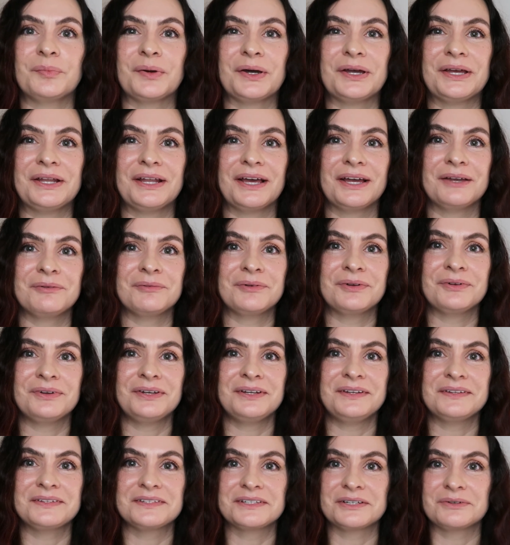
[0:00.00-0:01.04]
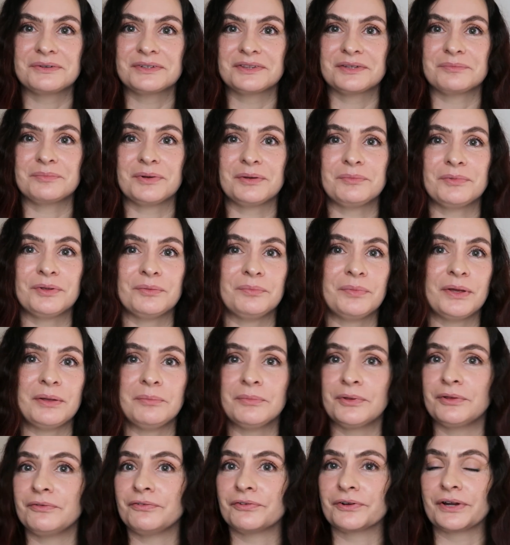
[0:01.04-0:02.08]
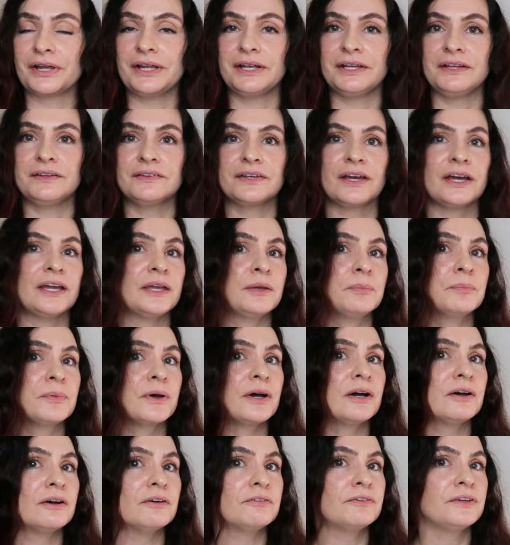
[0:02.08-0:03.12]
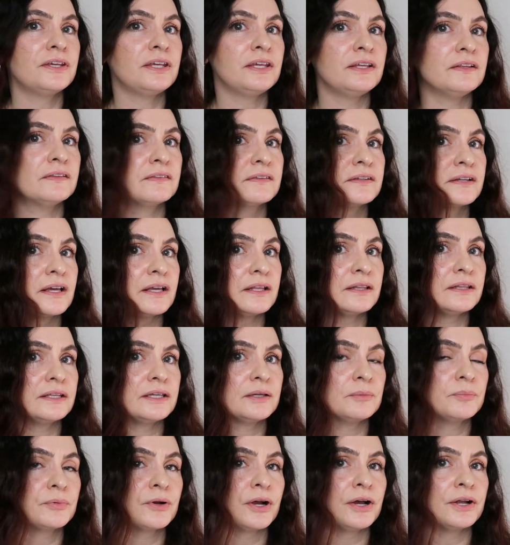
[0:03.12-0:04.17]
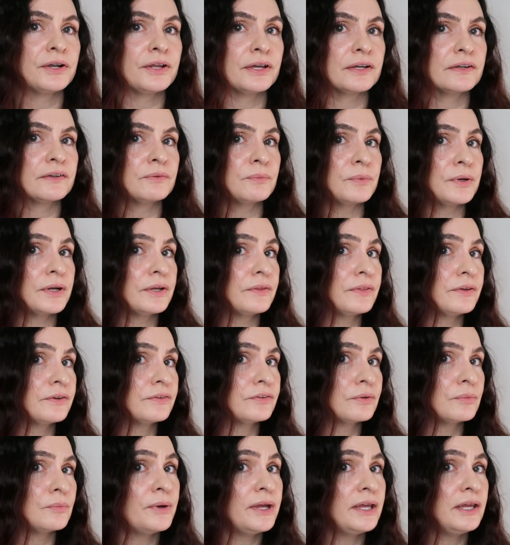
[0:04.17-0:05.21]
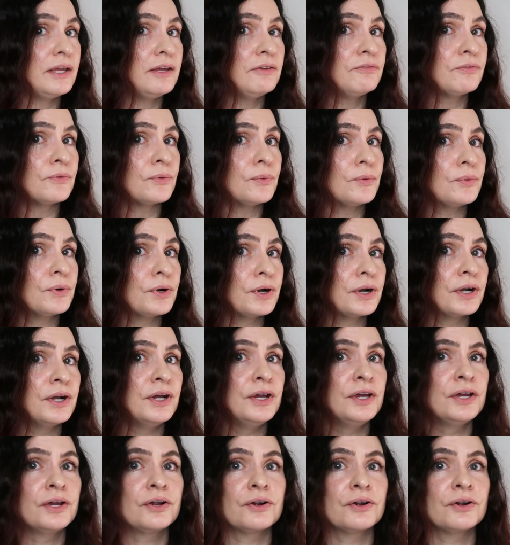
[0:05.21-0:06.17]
but I'm going to stick with the Bumble and Bumble for any type of heat styling product where there's a wave or